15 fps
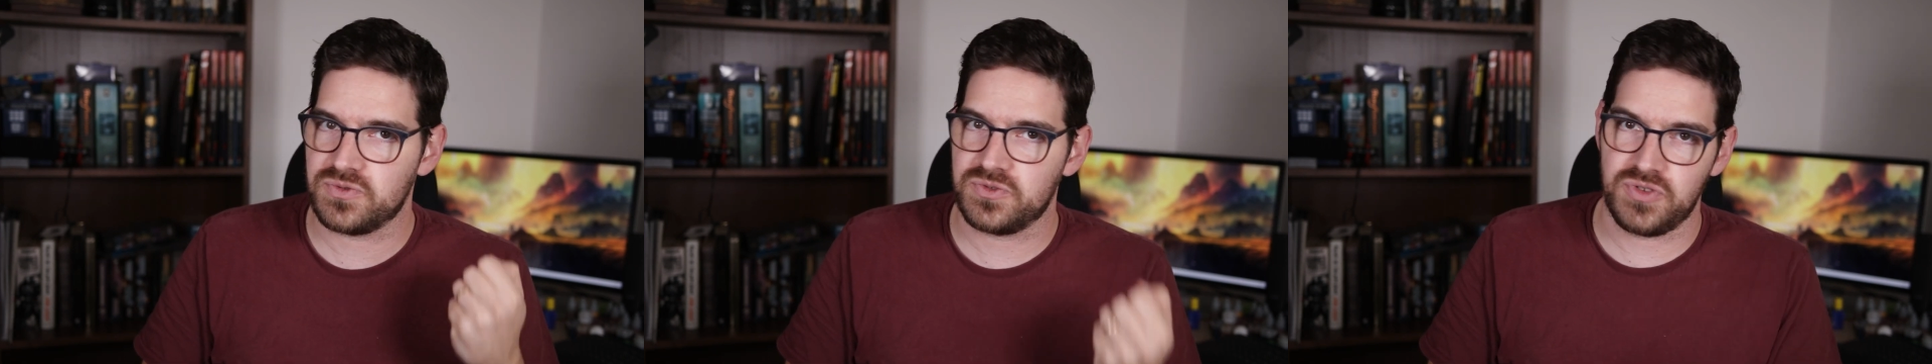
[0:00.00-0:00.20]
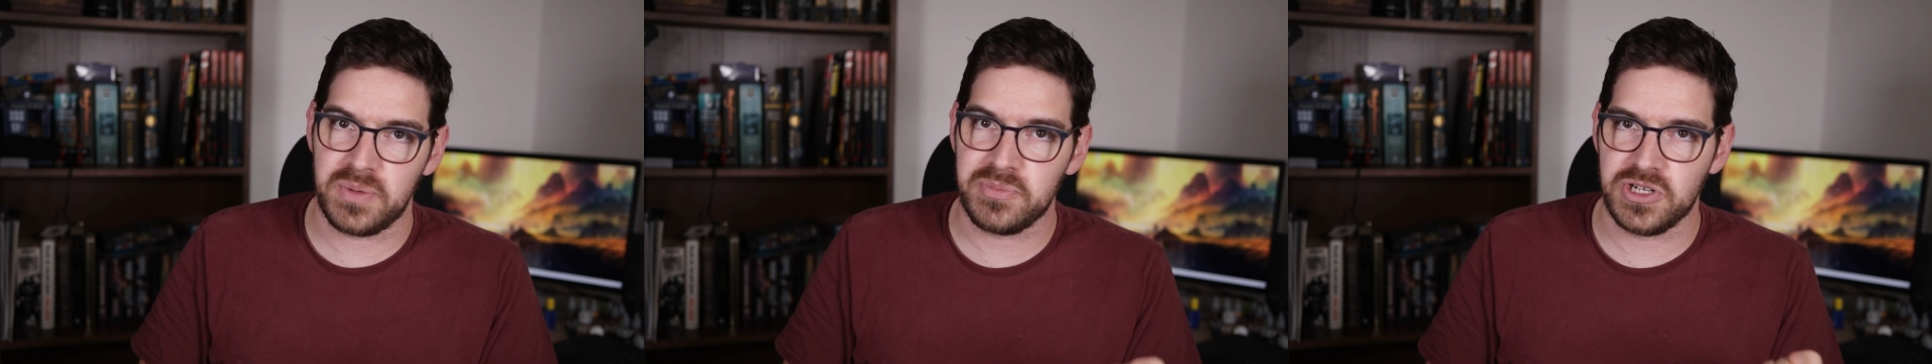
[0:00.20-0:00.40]

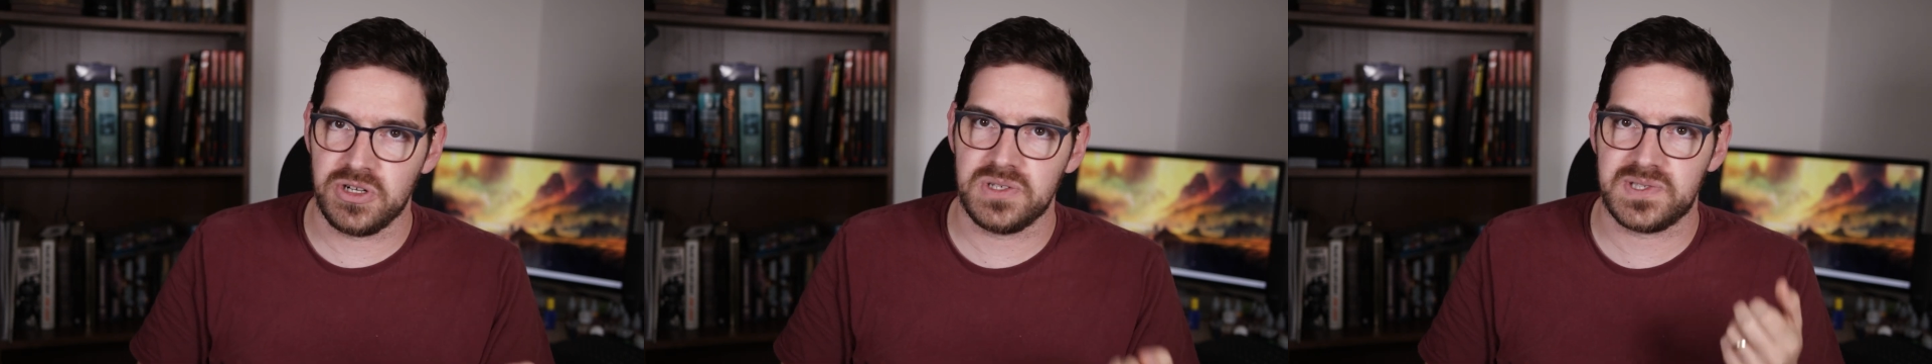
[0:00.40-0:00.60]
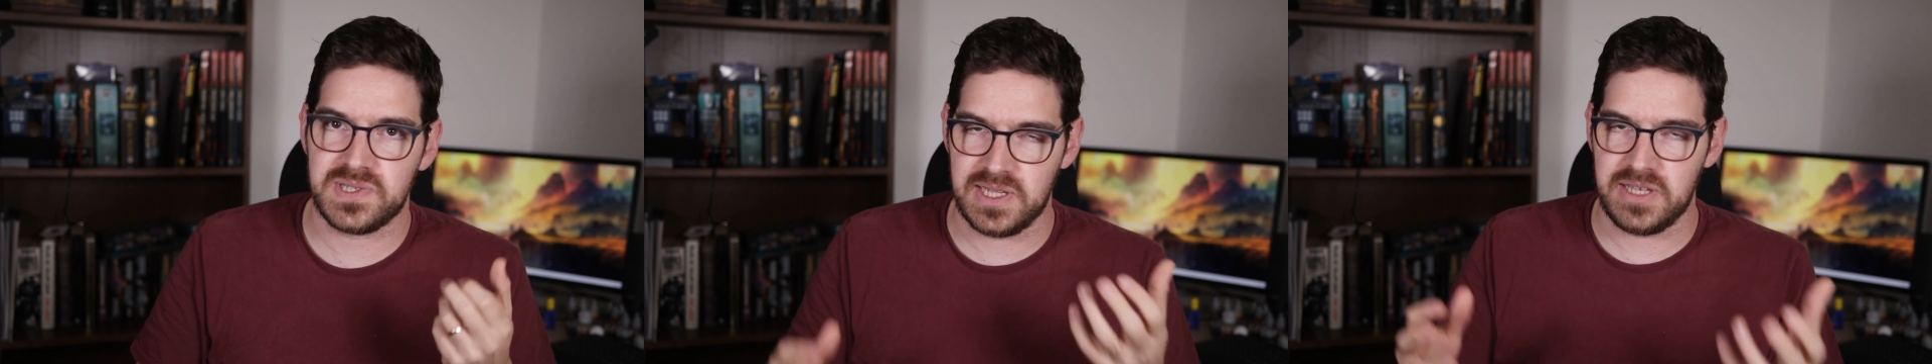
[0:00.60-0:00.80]

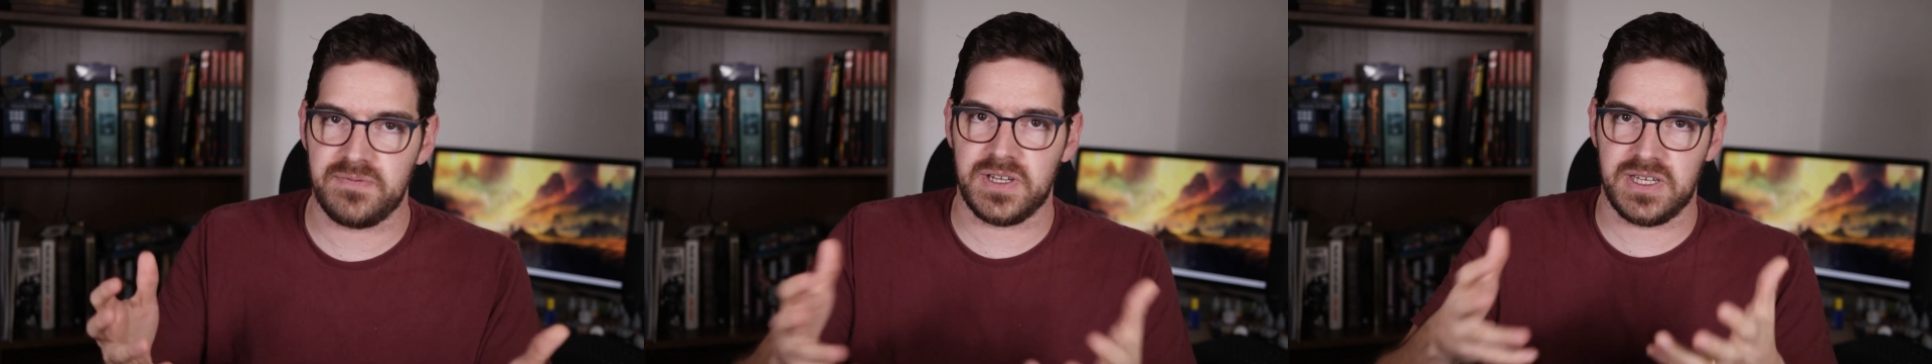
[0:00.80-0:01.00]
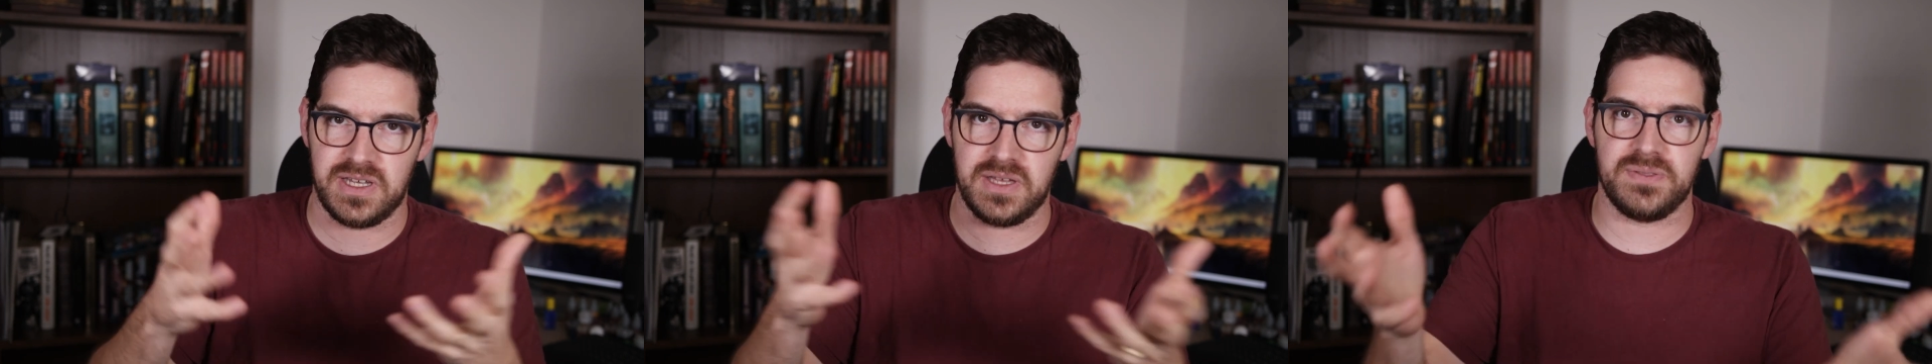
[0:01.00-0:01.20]
criminals
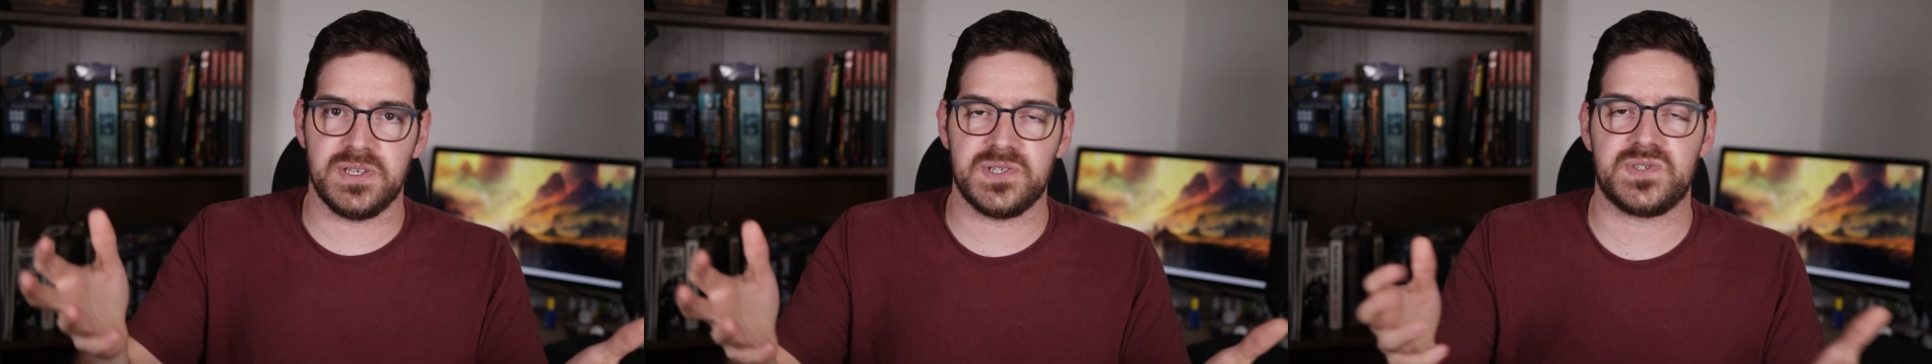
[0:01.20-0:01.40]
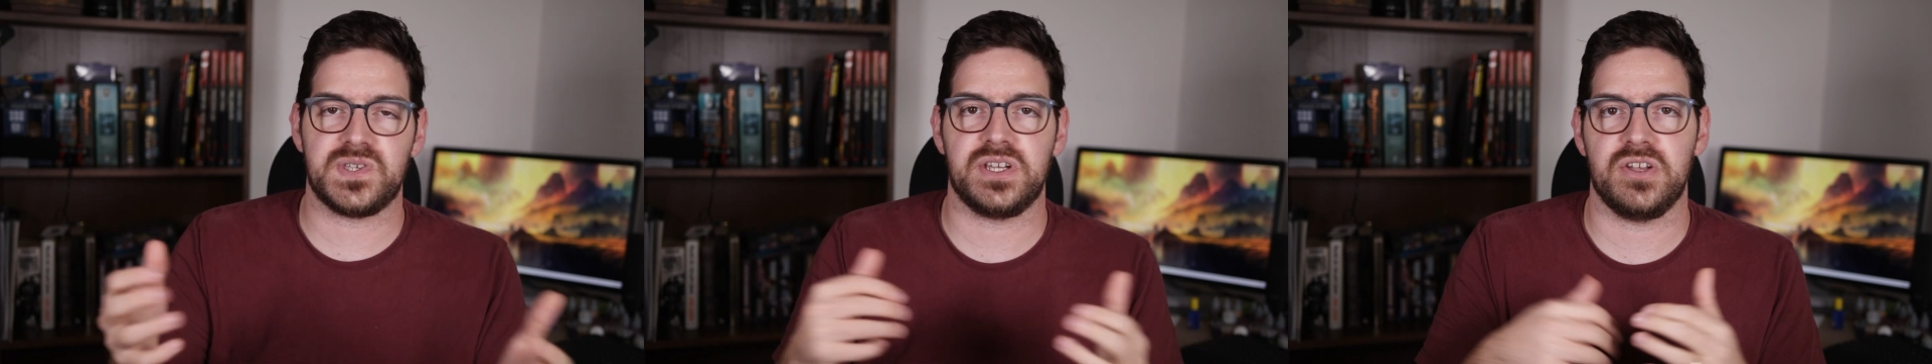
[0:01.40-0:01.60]
living in
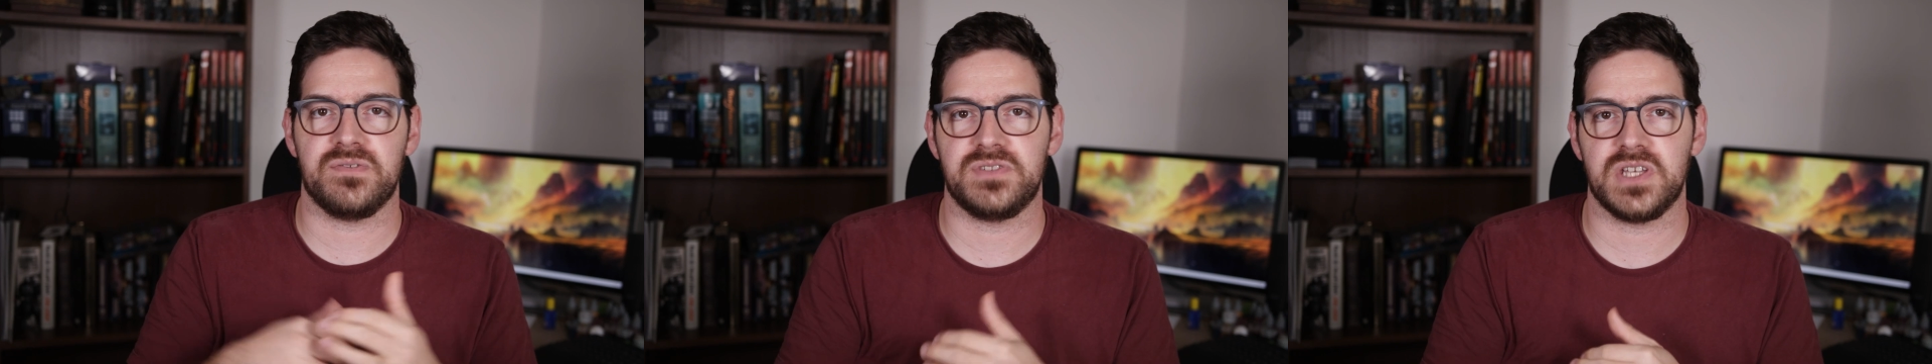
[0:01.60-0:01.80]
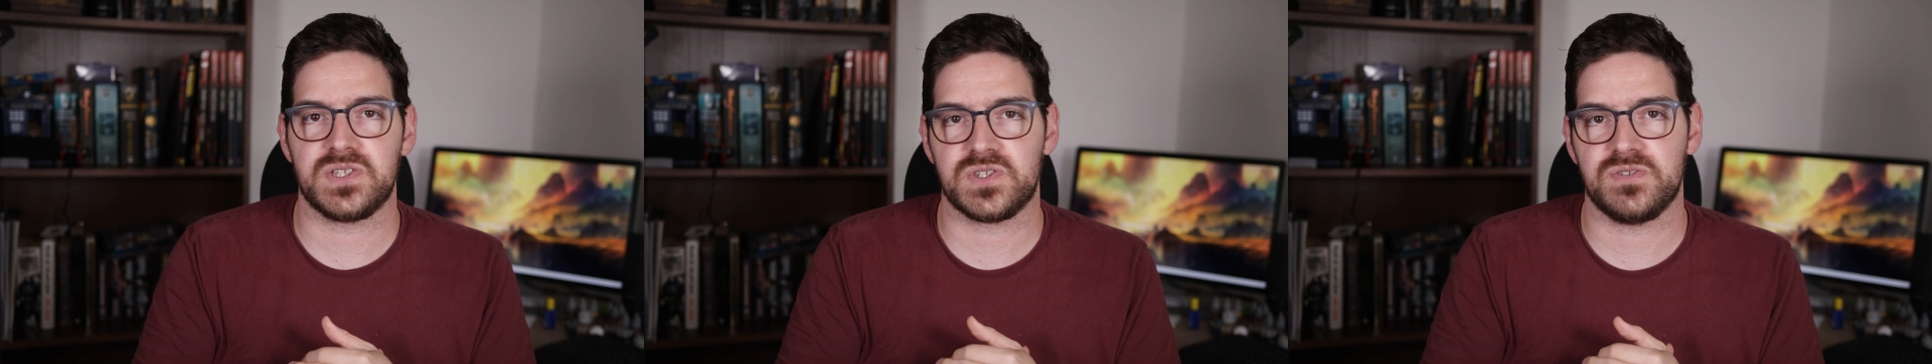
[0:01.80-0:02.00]
the city of
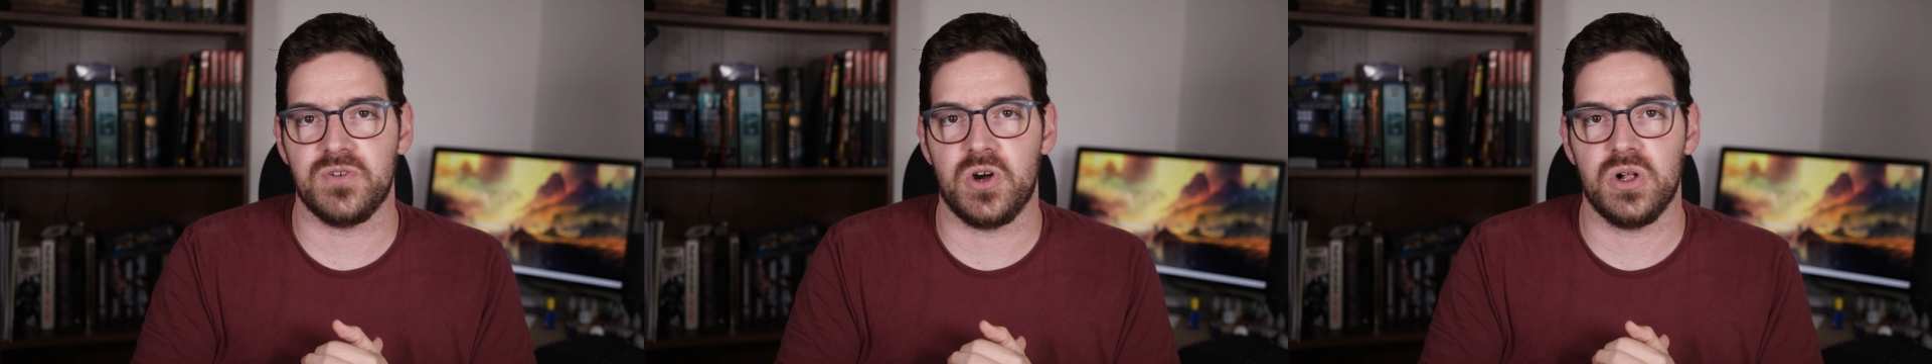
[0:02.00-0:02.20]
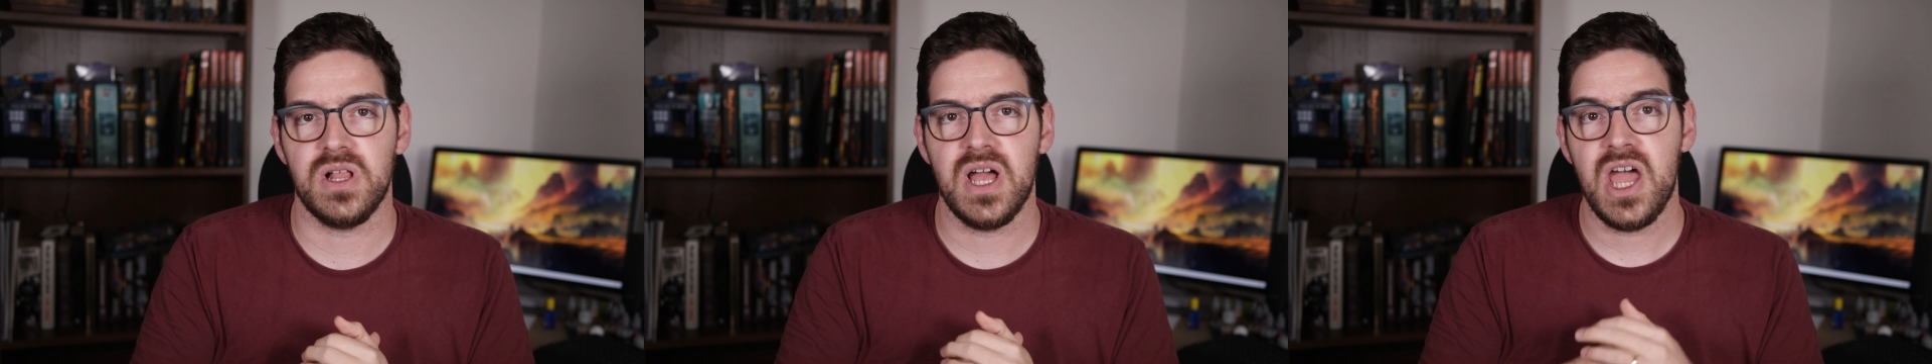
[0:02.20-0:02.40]
Duskval.